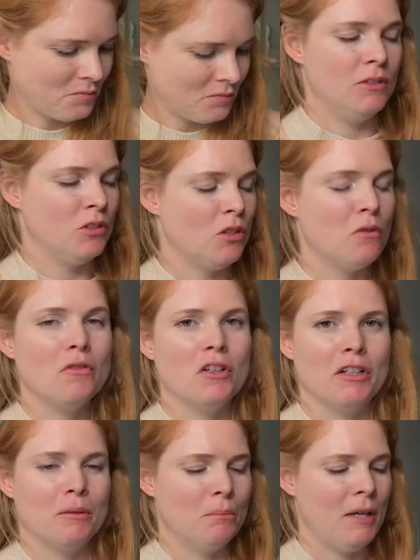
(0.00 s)
So
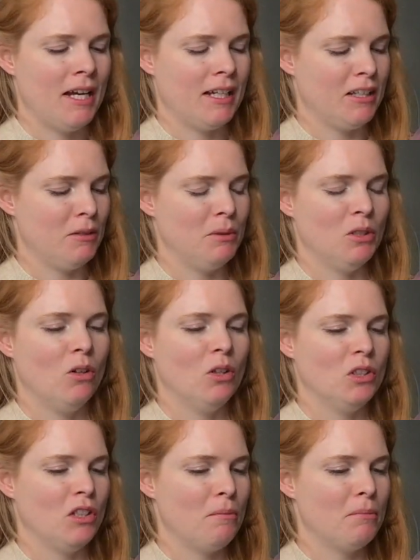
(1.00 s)
far the bag has been
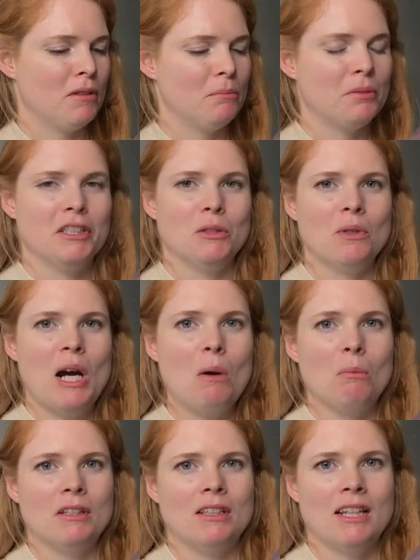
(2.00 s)
holding up pretty well,
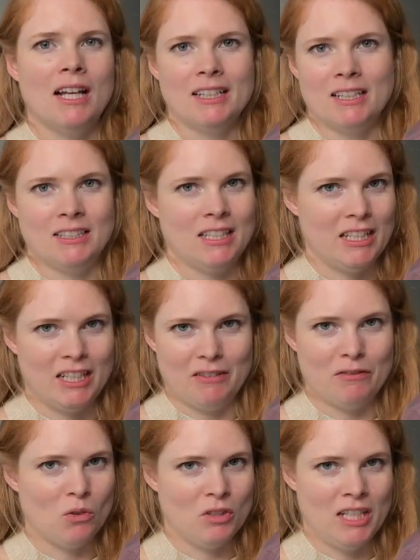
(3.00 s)
but like I said, I've
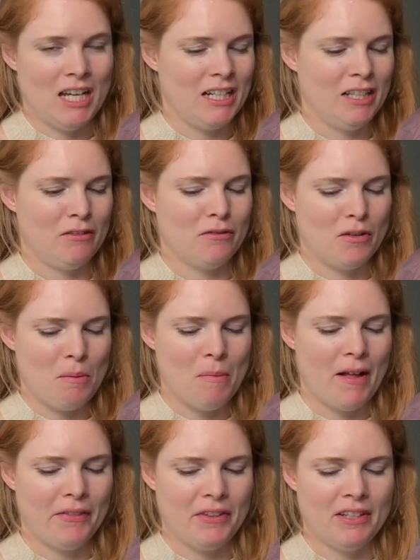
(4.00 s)
only had it for a
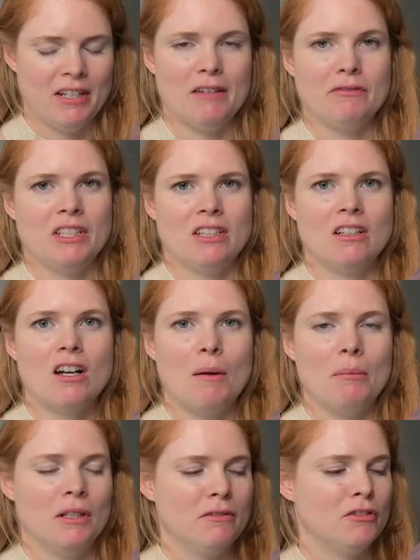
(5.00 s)
month and I've did a
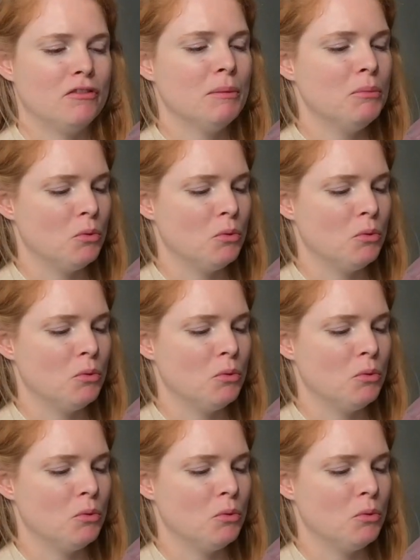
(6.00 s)
couple of trips